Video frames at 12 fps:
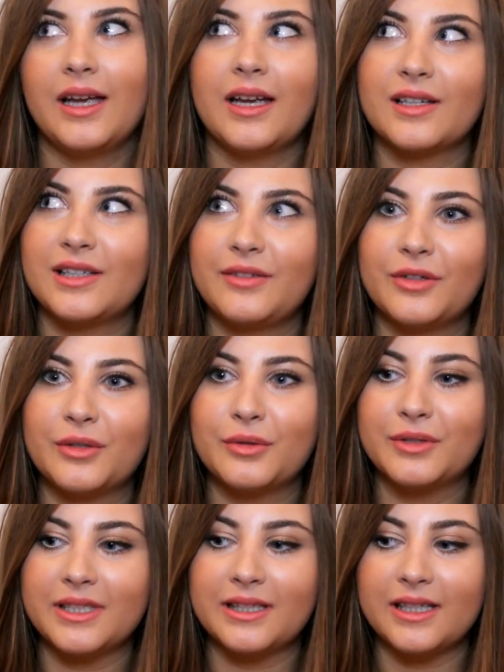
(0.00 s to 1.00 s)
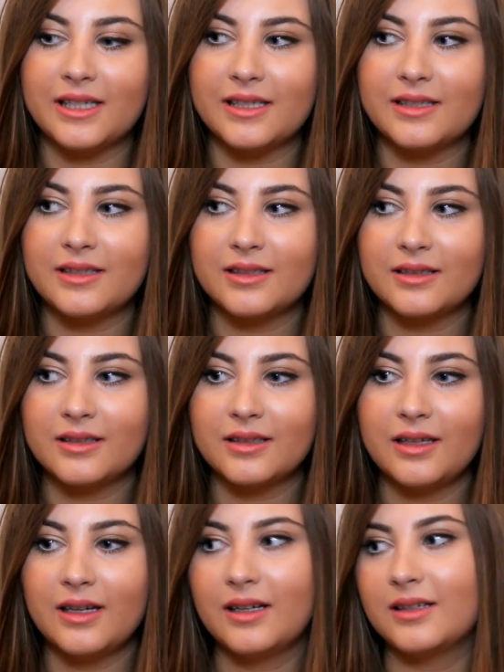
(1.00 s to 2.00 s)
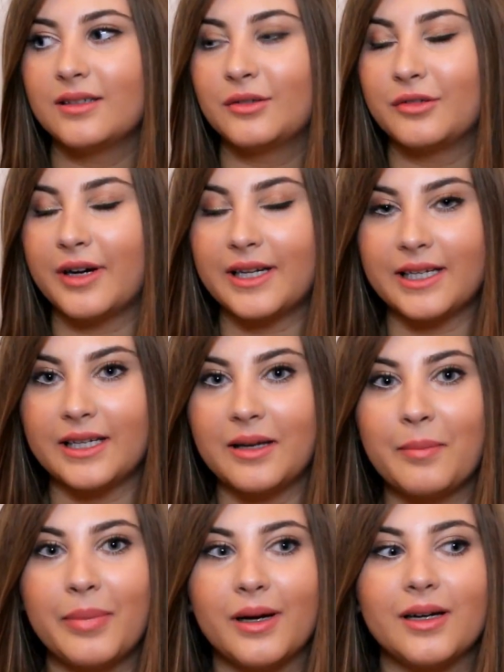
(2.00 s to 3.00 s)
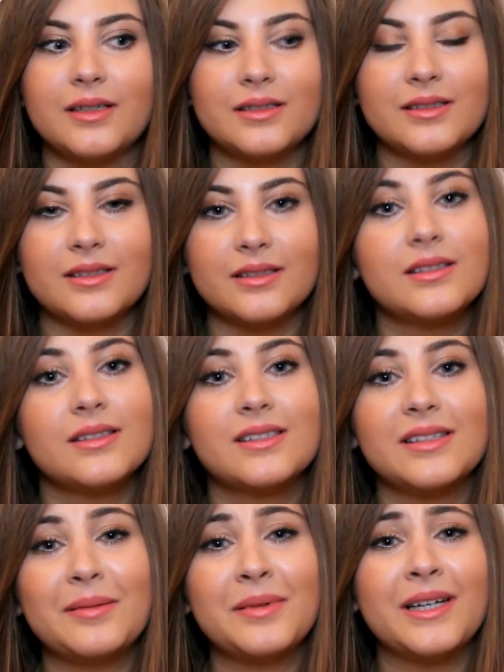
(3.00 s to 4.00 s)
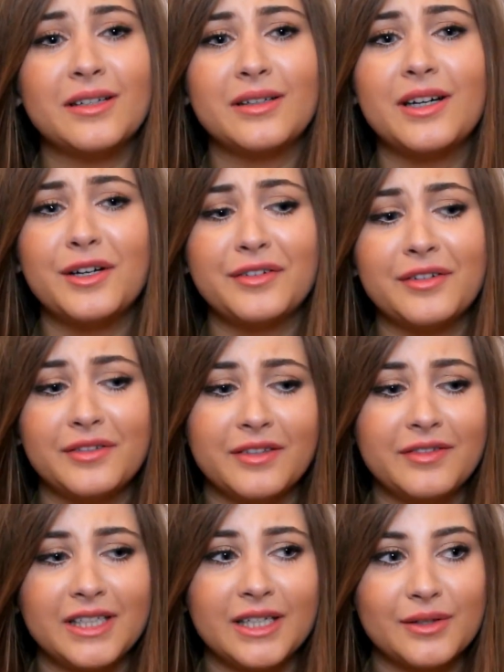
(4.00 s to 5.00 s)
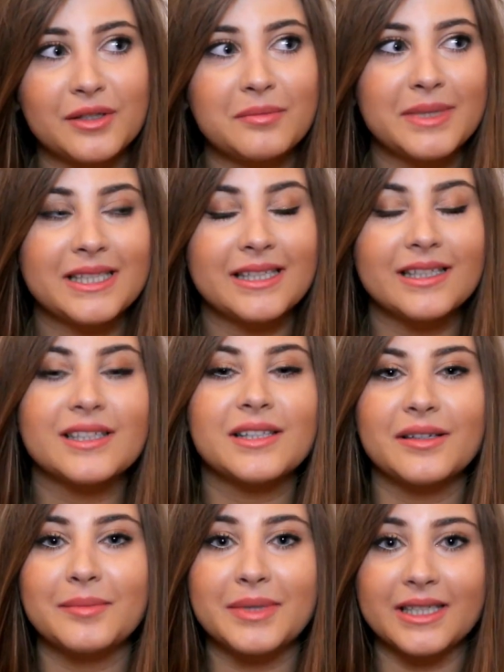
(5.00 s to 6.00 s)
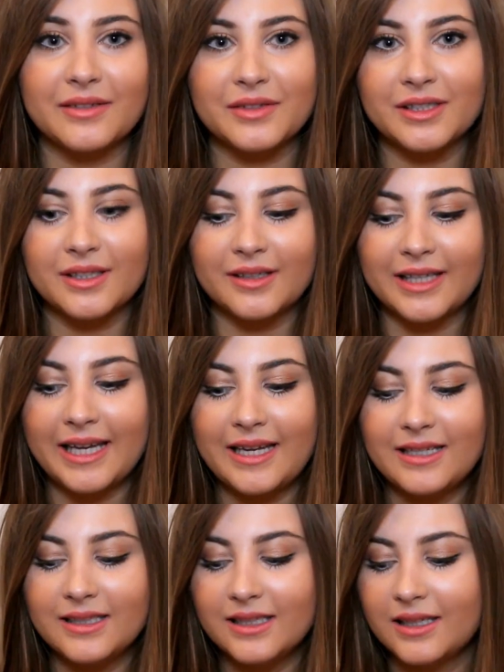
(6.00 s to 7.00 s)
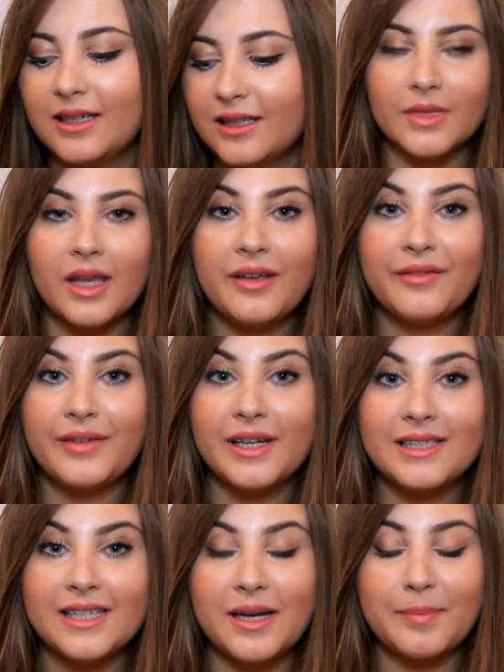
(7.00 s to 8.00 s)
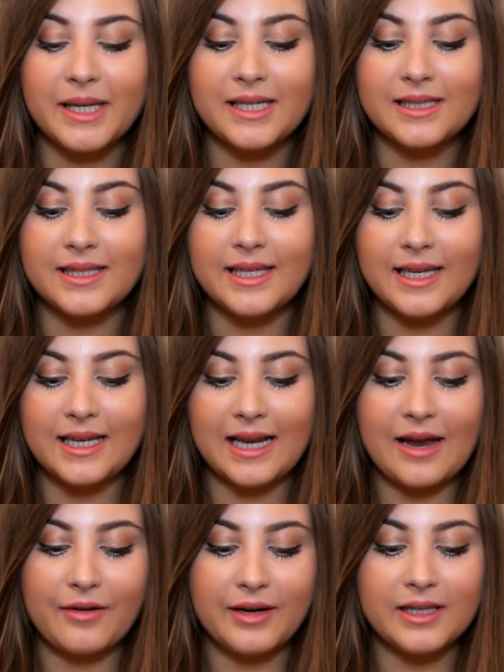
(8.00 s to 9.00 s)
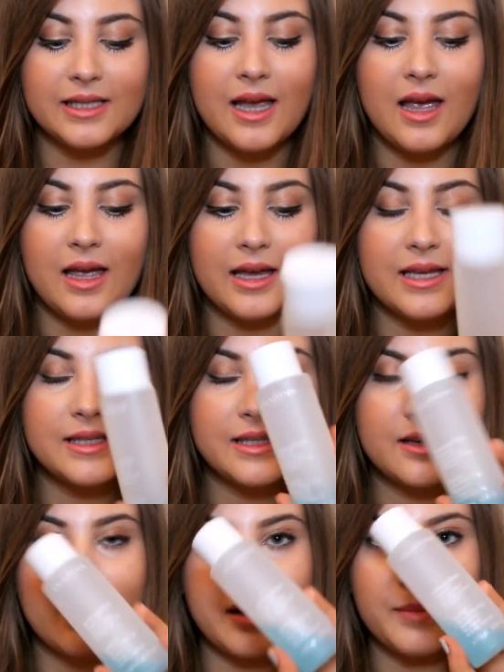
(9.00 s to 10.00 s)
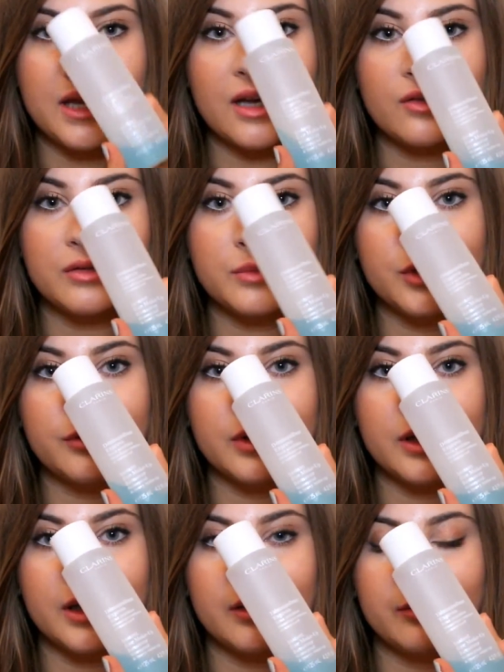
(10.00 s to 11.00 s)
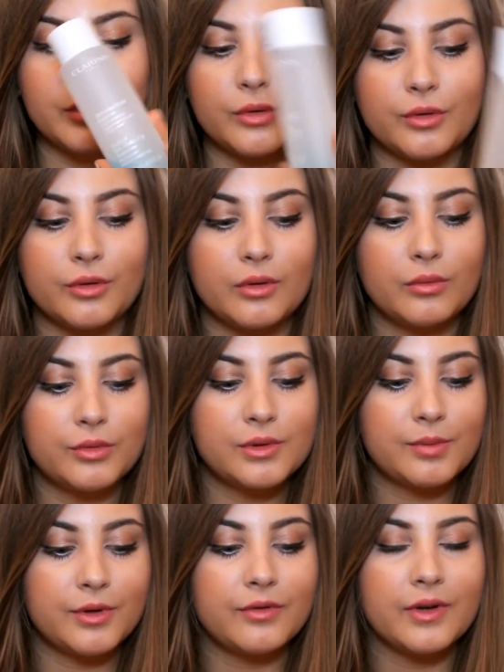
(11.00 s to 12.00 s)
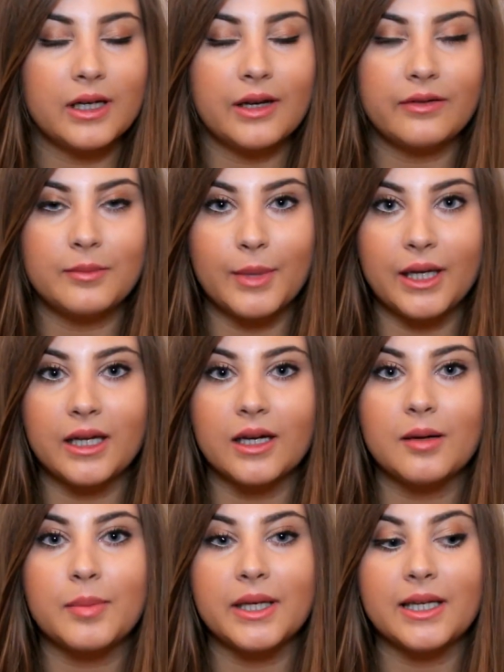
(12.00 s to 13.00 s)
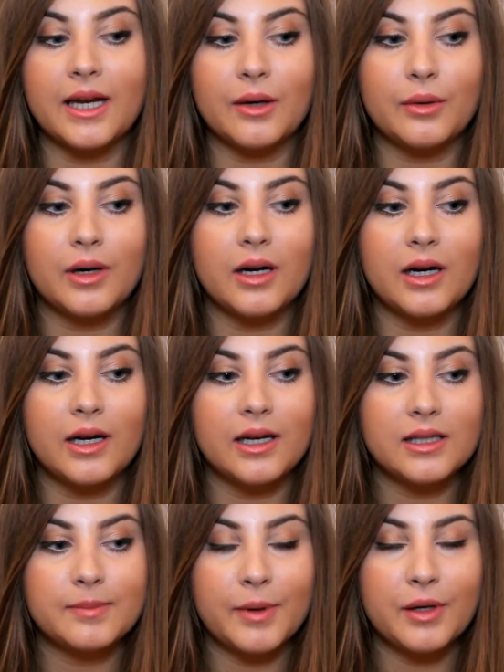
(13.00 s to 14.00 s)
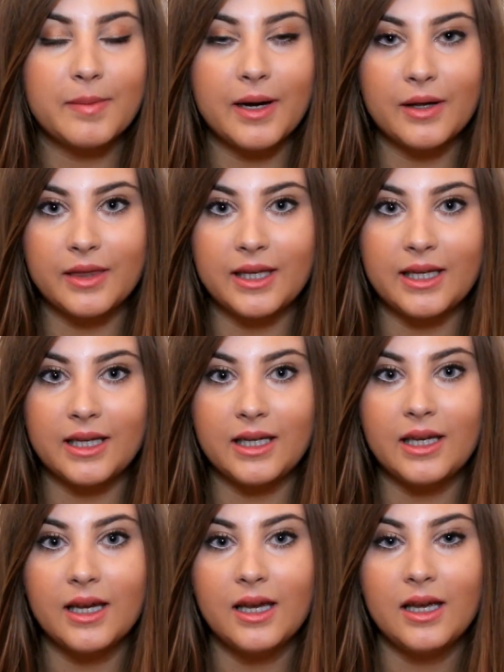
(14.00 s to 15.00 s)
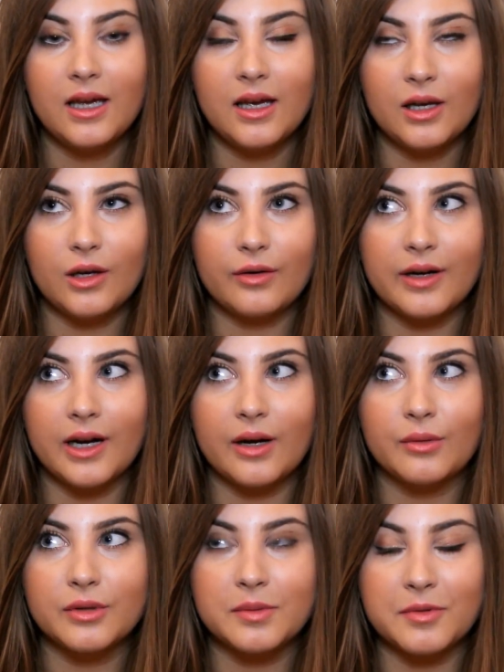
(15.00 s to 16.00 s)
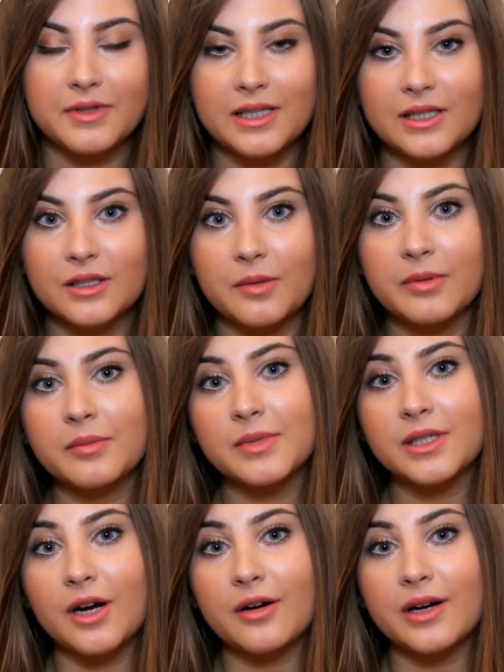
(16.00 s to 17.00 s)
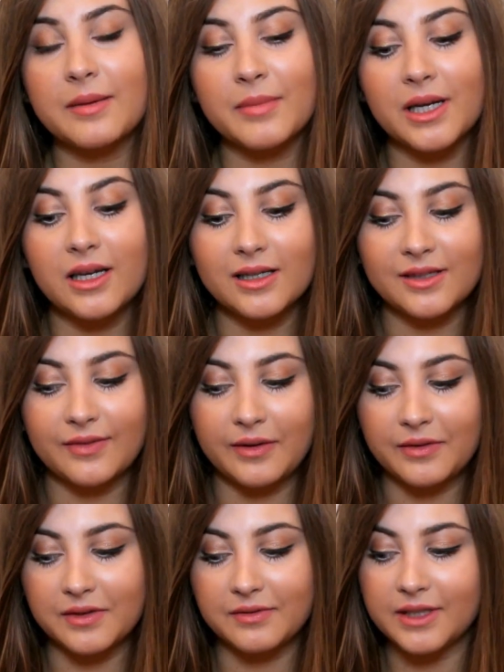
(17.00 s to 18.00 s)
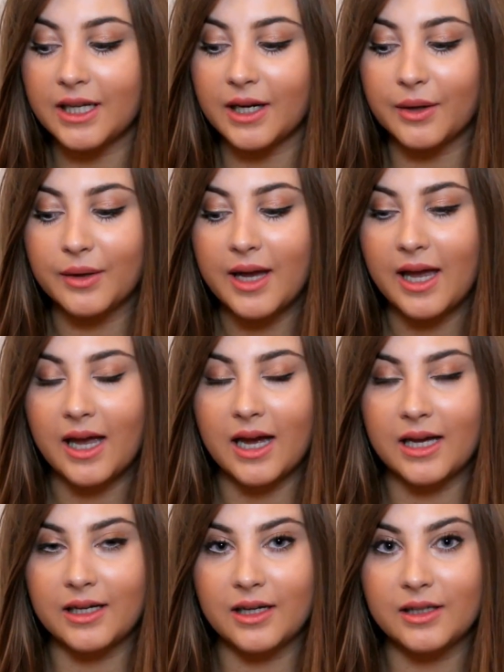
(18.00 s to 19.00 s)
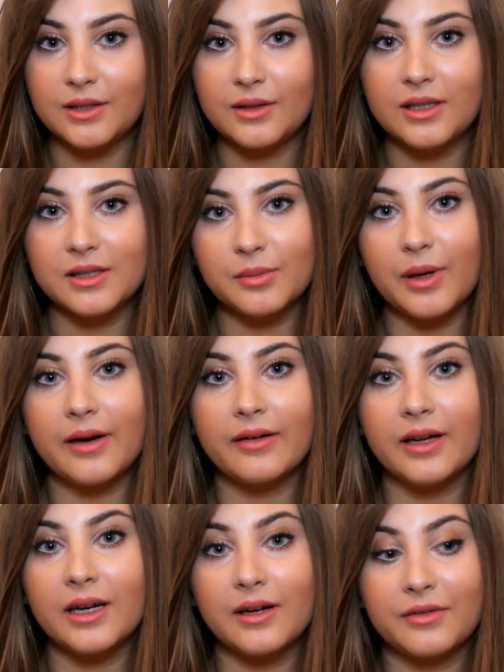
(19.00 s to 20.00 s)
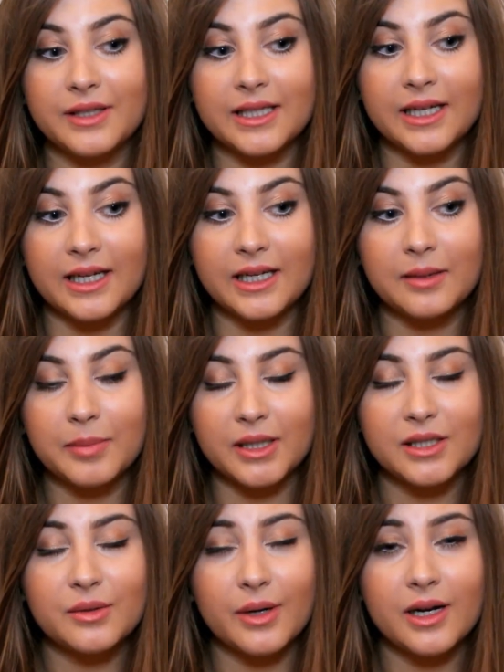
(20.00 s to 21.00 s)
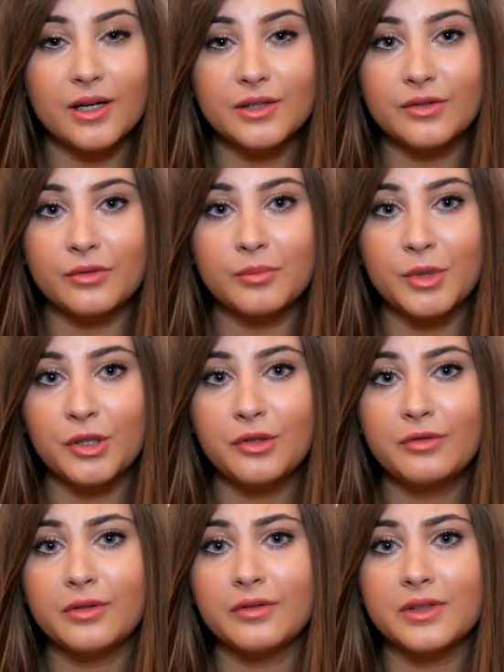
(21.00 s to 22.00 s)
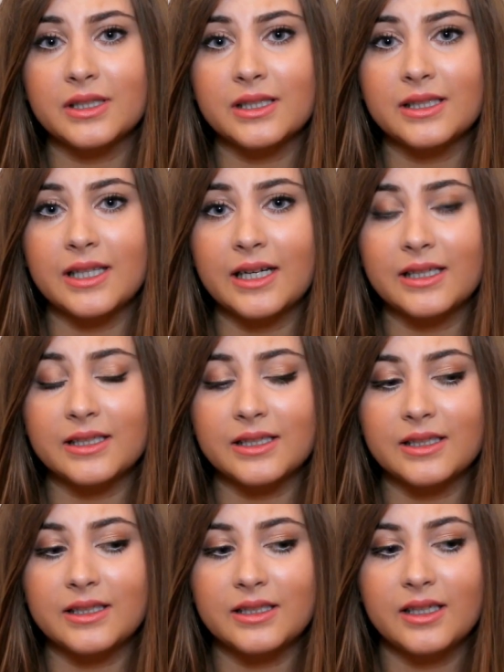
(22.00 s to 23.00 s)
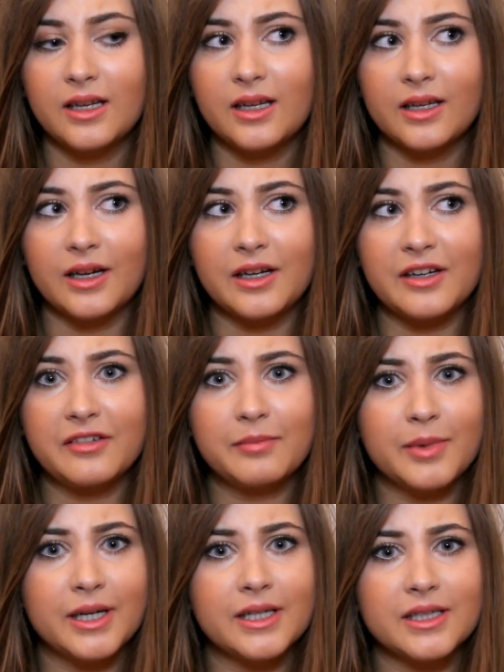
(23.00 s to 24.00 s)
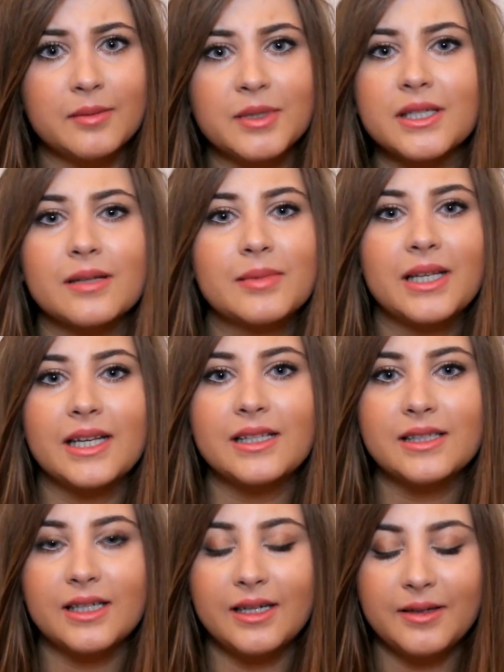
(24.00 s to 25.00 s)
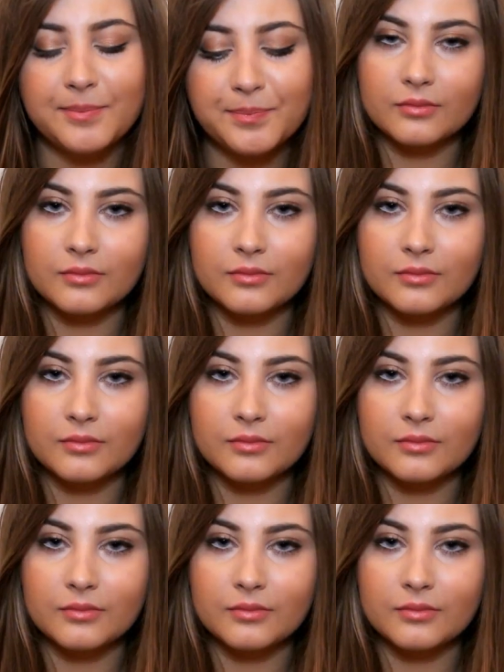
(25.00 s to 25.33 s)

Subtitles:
I actually recorded this already but somehow half of the video's gone missing, so I'm going to have to start again. First up is the Clarins Instant Eye Makeup Remover for waterproof and heavy makeup. Now I spoke about the L'Oreal Waterproof Telescopic Mascara in my last favourites video and I do like to wear it every day, but it's quite hard to remove with just a standard kind of Bioderma type cleanser.